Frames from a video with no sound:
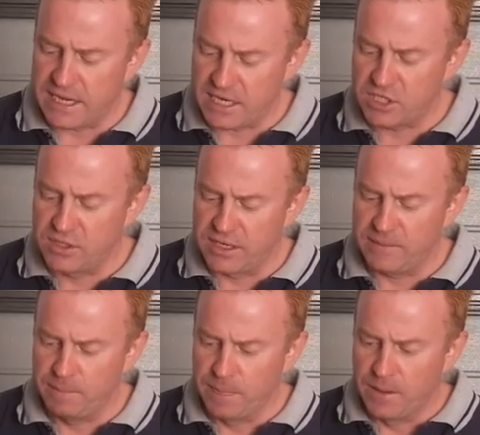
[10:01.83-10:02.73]

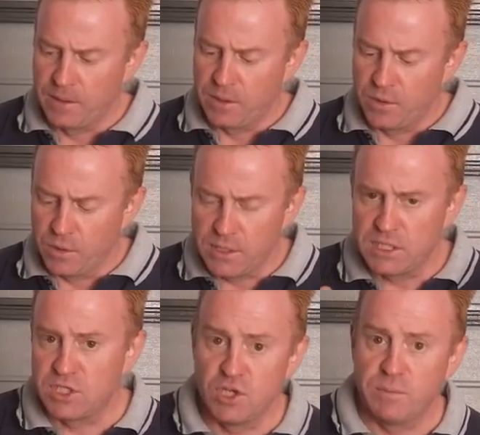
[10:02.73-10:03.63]
actually not
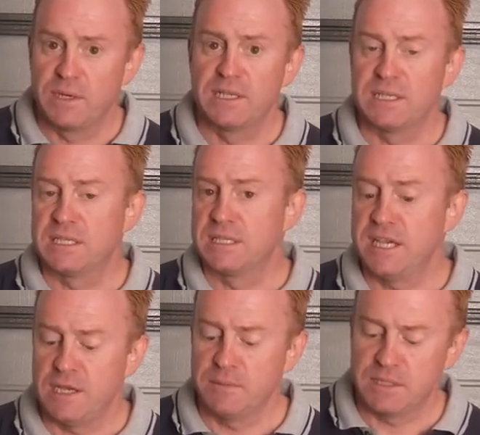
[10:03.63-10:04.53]
as stupid as it
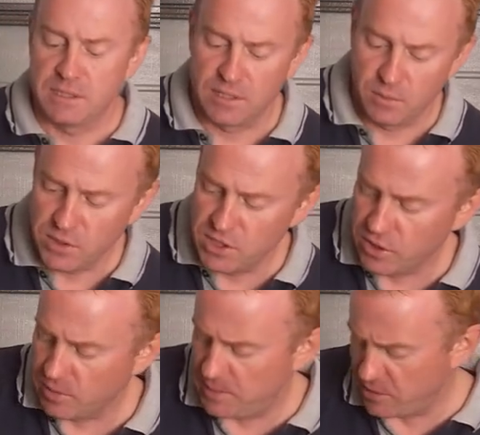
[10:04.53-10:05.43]
seems. So what you've
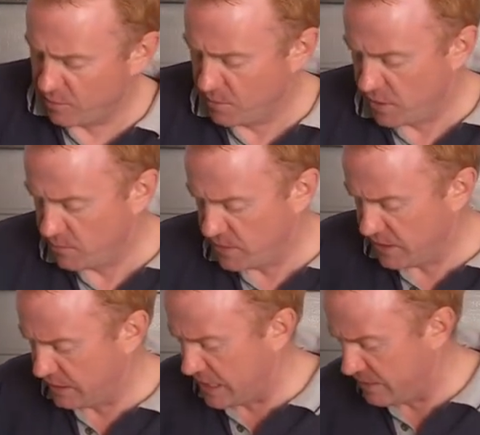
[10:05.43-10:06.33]
got to bear in mind with
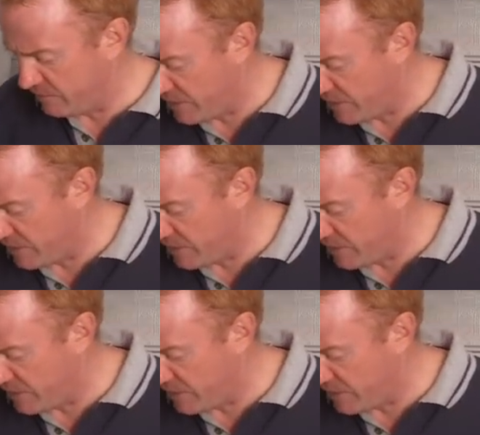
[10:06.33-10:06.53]
the Aladdin